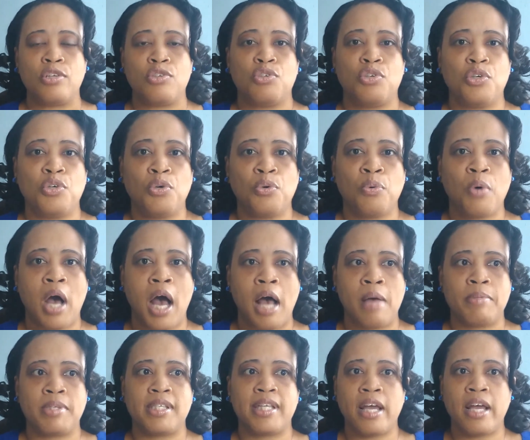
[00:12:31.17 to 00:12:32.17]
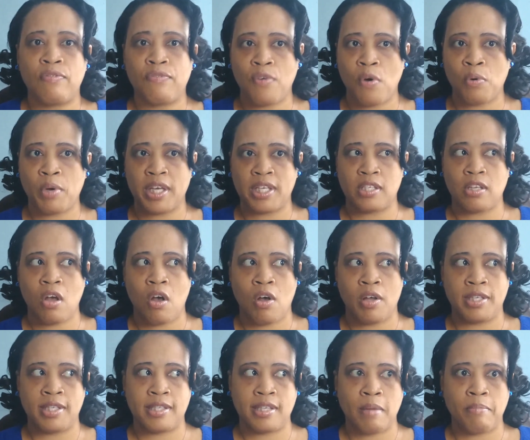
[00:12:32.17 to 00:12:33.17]
to stay focused
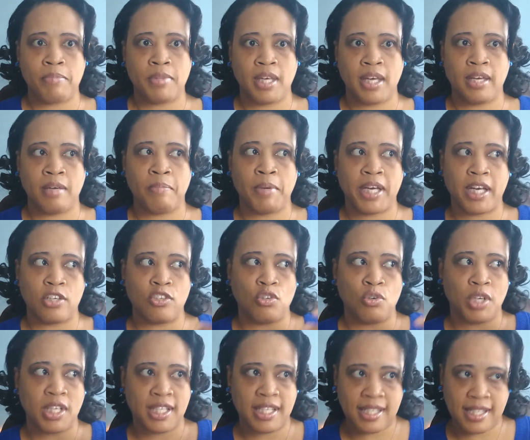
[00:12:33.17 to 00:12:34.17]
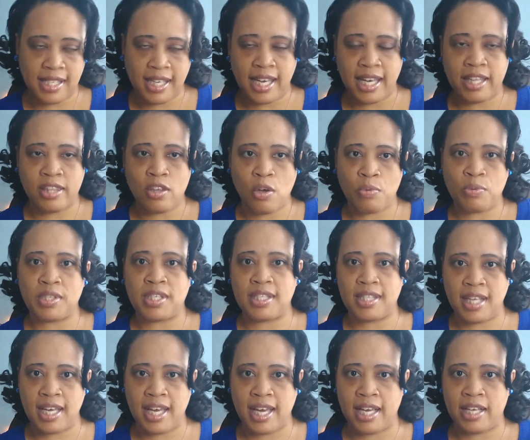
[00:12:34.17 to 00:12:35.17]
on something, because you can see those
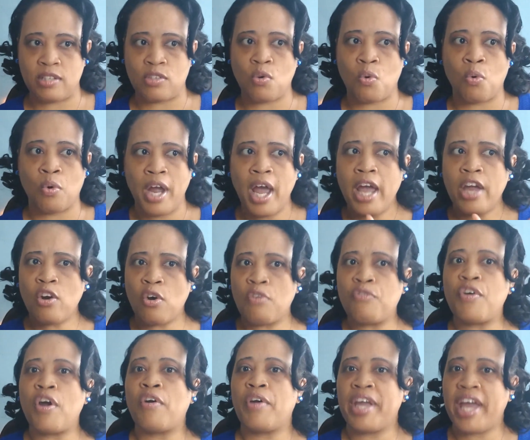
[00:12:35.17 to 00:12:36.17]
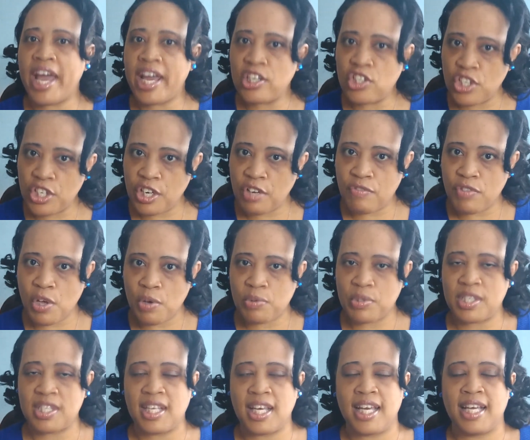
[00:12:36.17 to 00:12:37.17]
things, or a variation of
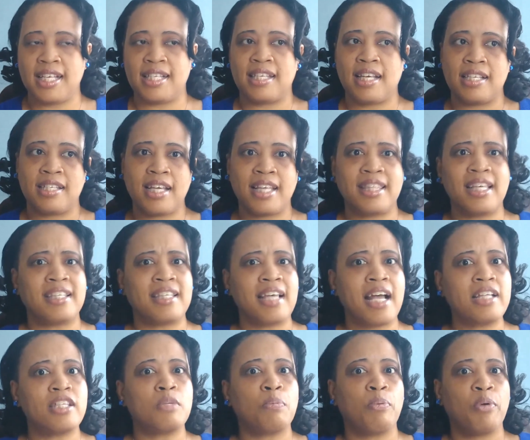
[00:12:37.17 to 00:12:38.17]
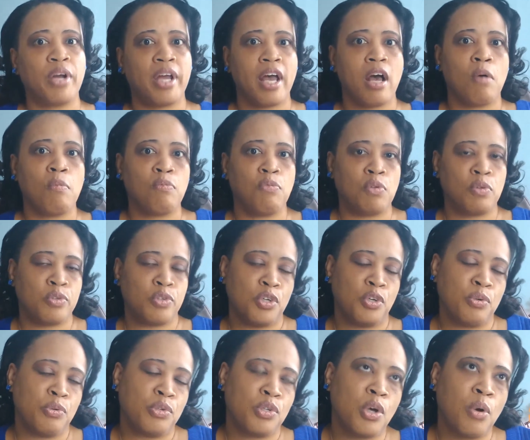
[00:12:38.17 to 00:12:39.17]
those things. So I think that's pretty helpful
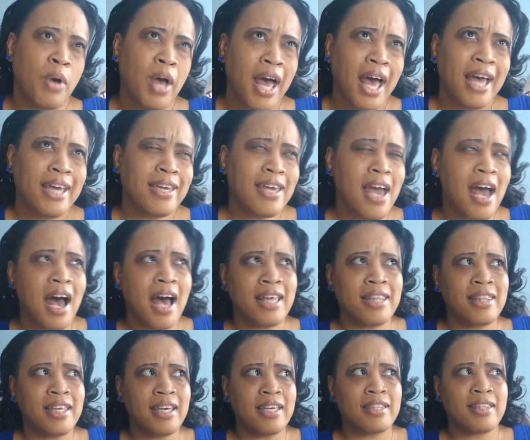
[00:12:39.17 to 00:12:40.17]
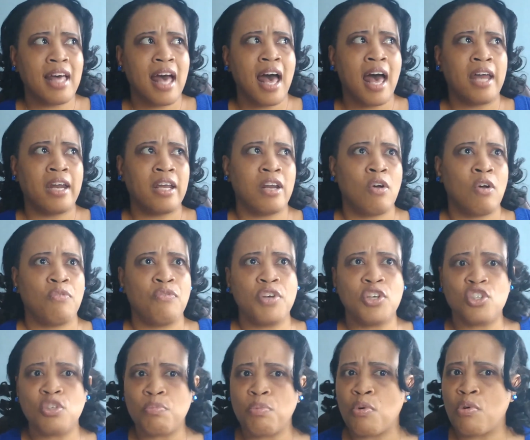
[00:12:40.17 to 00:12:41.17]
too. So yeah, I think that
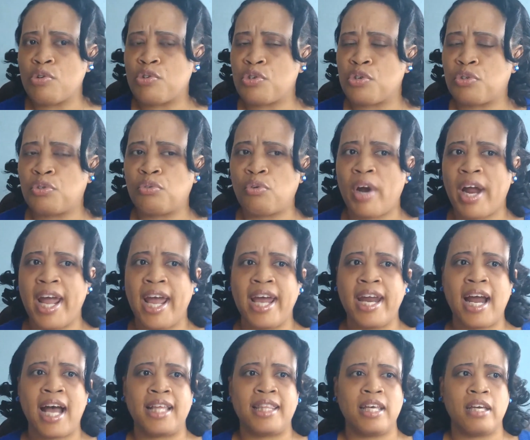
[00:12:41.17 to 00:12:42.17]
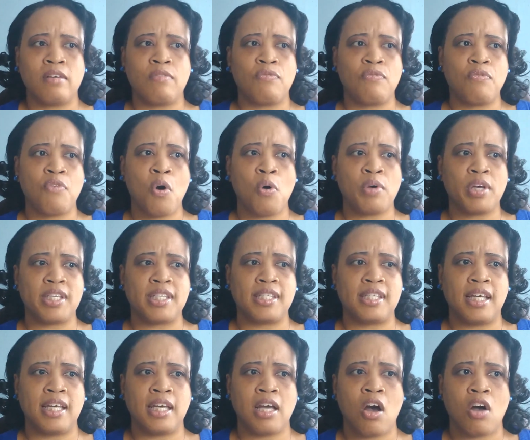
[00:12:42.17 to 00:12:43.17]
vision boards are great. I think
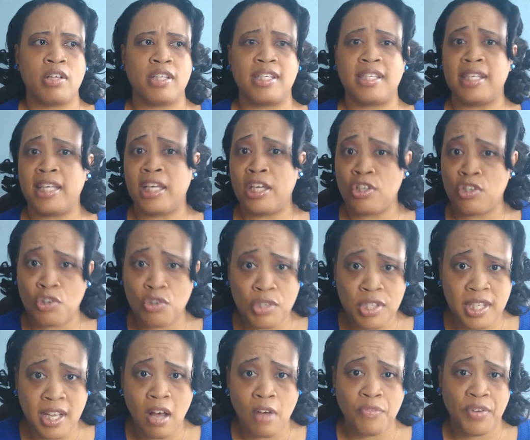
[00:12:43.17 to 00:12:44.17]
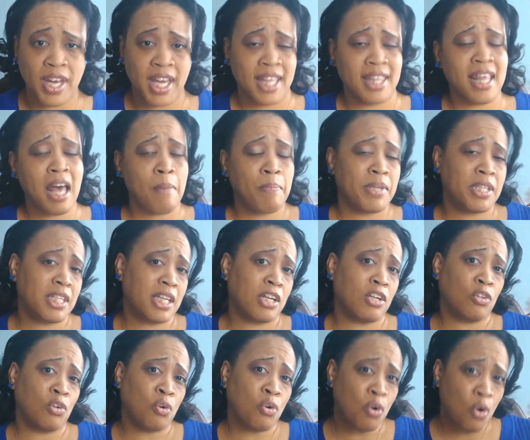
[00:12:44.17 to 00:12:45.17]
focusing on seeing yourself in that
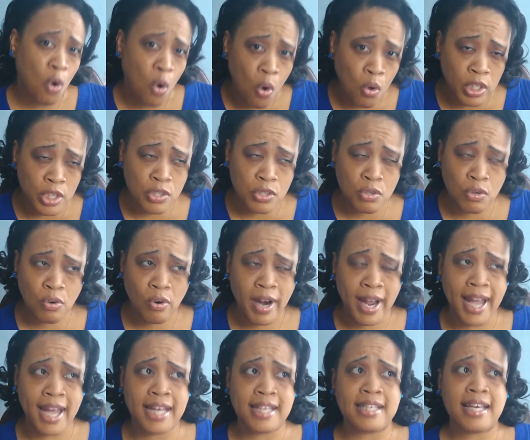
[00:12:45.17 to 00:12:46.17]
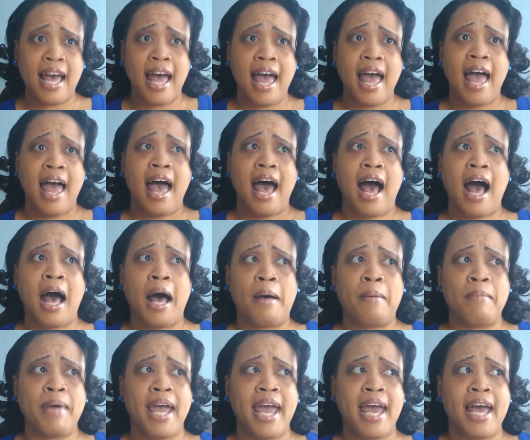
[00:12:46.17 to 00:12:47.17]
particular goal is great.
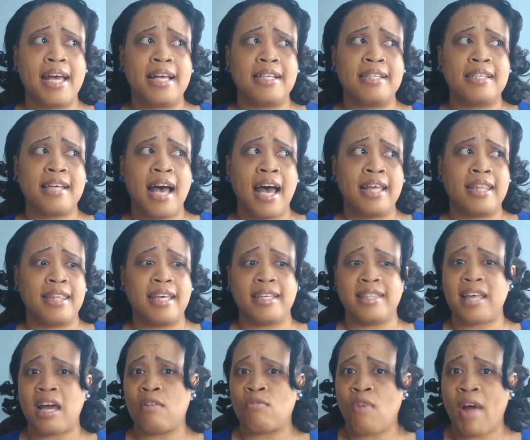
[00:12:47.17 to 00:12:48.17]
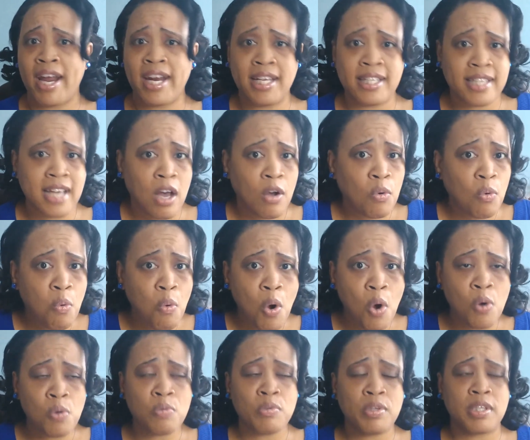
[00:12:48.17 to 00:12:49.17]
And I think that writing down
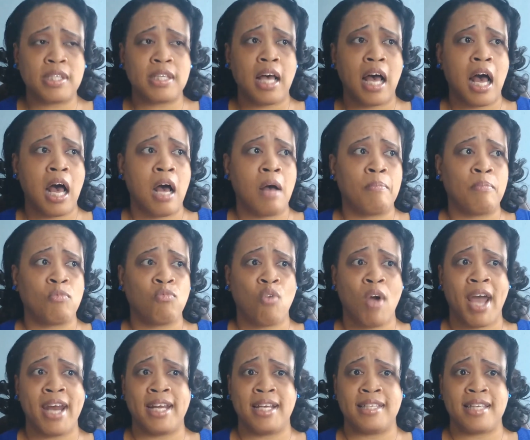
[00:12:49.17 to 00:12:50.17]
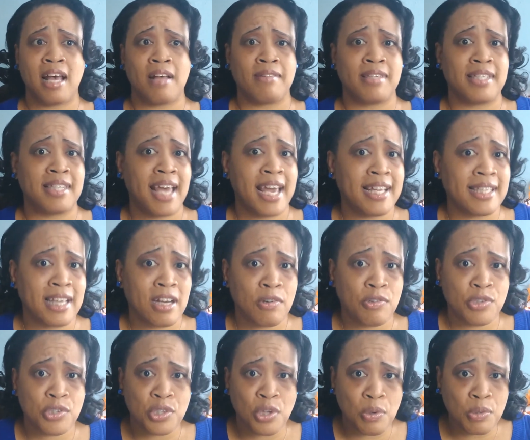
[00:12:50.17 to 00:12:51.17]
quotes, writing down sayings that are
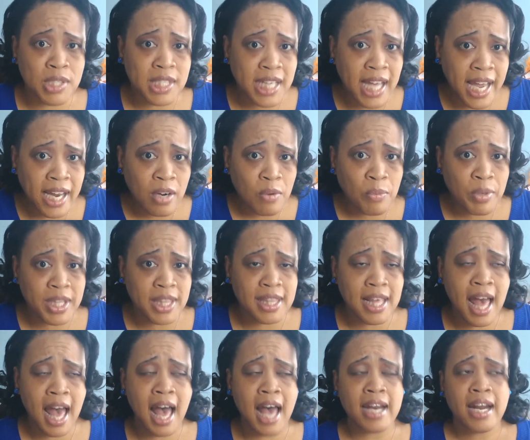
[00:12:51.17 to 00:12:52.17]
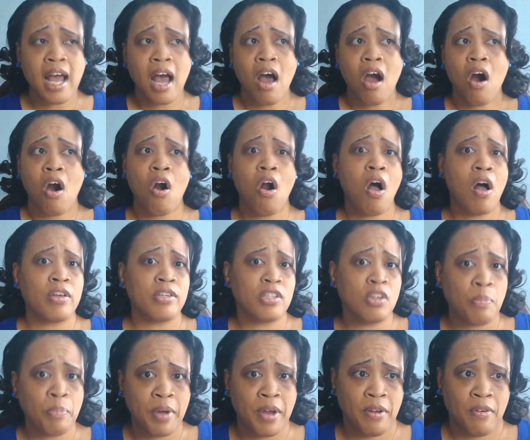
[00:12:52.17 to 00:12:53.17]
associated with that are
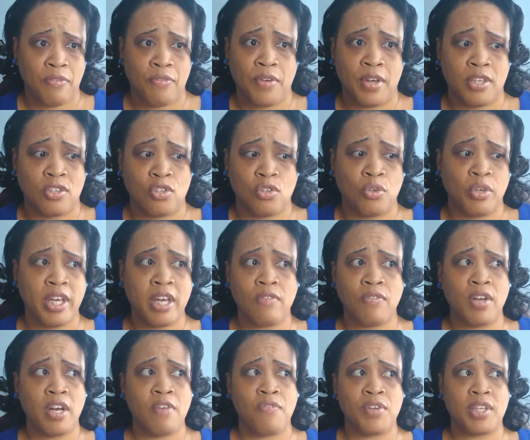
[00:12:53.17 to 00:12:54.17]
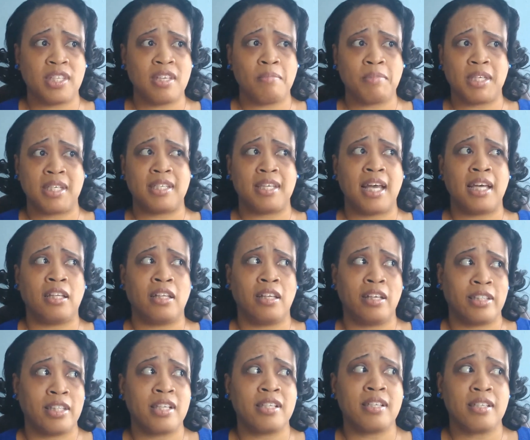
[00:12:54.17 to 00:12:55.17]
also beneficial. Even if it's something to say,
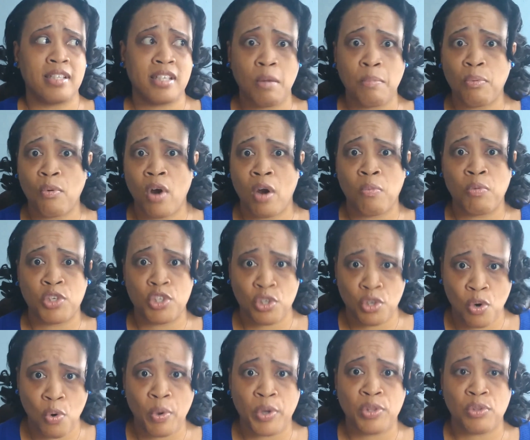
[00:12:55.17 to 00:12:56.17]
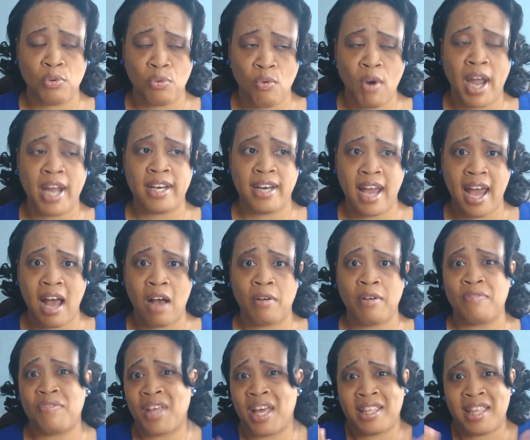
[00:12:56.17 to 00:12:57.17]
look, this is temporary, what you're going through right now.
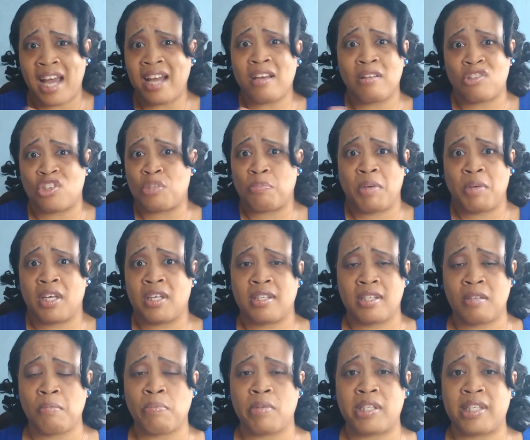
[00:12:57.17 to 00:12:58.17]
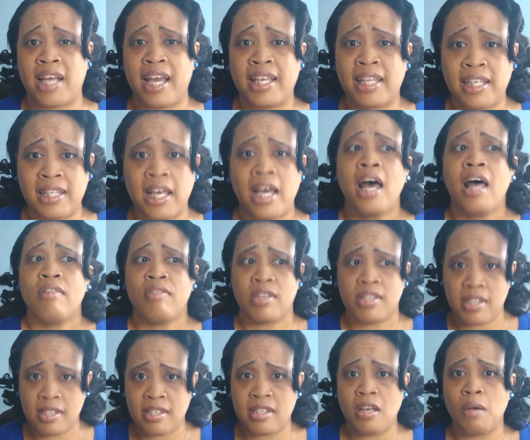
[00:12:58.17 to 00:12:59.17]
That could just be a simple saying like that.
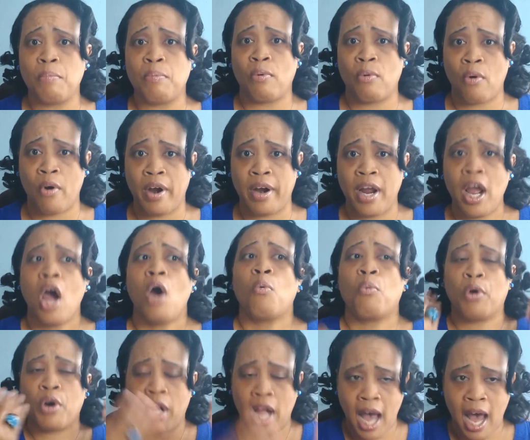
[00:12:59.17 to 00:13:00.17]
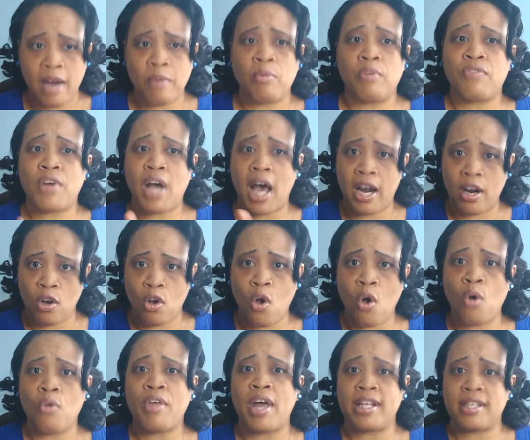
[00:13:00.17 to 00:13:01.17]
This is temporary. We've got a
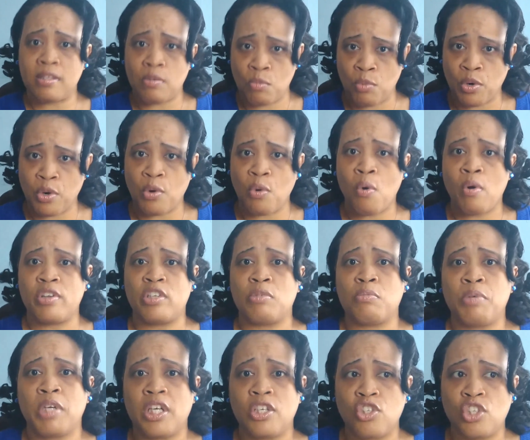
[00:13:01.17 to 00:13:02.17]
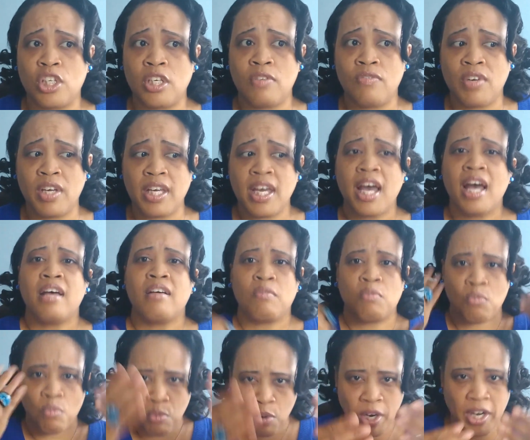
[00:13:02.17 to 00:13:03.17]
goal that we're going to be achieving.
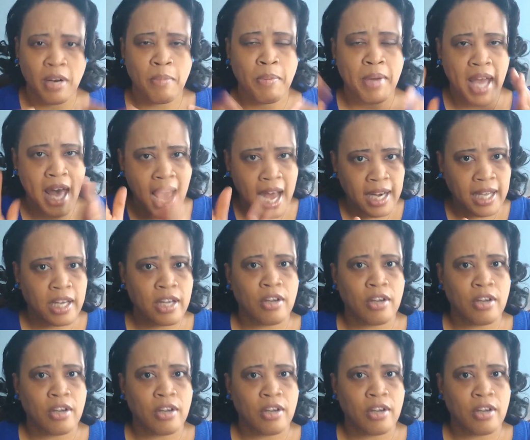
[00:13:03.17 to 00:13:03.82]
We're going to be out of